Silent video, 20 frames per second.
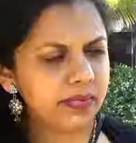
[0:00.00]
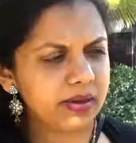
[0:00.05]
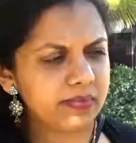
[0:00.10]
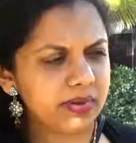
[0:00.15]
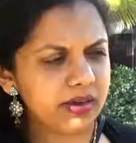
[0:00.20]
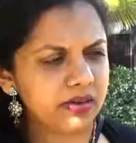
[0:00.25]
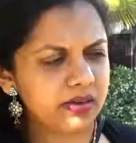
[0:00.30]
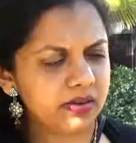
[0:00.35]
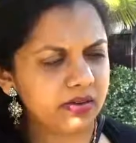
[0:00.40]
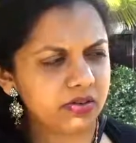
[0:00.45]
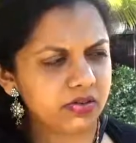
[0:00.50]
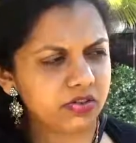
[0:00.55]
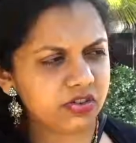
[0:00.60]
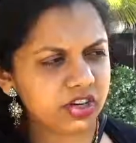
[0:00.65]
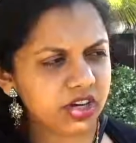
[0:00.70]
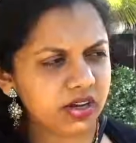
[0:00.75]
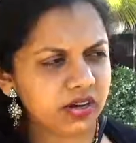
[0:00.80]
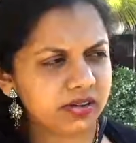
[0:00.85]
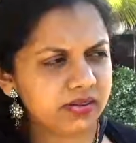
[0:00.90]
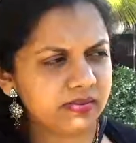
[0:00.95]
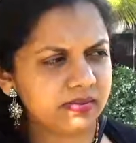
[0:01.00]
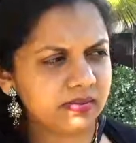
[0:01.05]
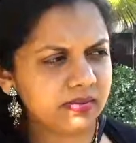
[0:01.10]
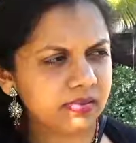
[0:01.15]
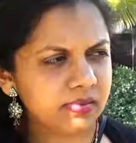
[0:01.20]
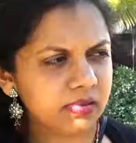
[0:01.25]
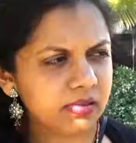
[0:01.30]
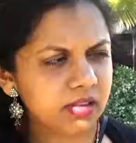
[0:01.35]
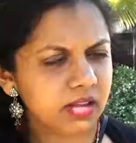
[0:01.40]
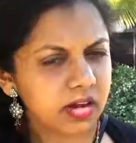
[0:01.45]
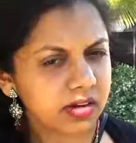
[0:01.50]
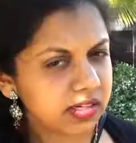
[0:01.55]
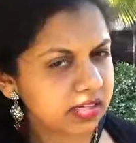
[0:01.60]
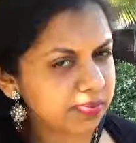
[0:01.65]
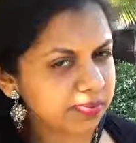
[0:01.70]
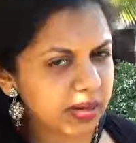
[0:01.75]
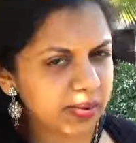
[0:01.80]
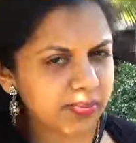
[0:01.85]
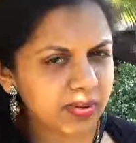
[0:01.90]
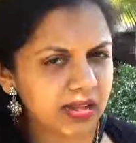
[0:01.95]
maybe you should look
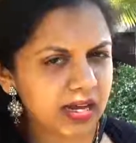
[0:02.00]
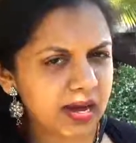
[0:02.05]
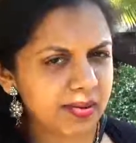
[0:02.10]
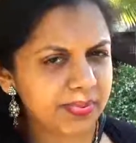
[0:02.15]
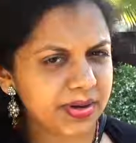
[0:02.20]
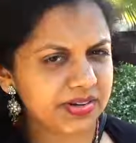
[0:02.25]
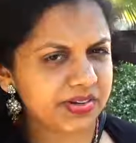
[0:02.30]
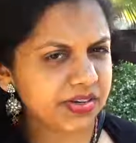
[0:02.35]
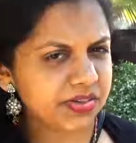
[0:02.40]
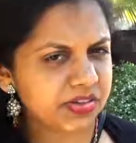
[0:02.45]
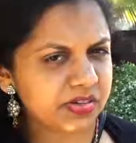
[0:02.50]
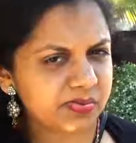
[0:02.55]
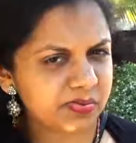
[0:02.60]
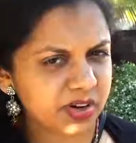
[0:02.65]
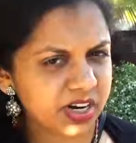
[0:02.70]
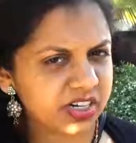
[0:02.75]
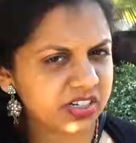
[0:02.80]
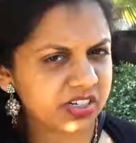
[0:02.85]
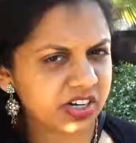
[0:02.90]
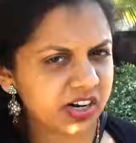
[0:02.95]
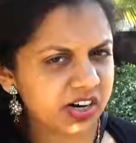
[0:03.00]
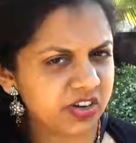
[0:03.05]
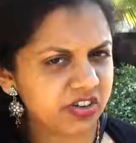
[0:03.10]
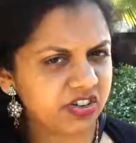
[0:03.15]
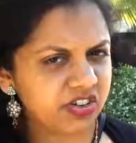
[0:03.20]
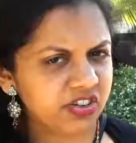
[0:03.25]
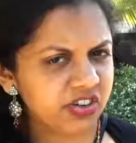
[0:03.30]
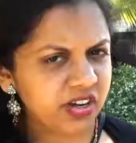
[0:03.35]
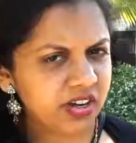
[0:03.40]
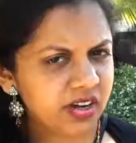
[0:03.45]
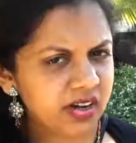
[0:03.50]
some people up and do some research.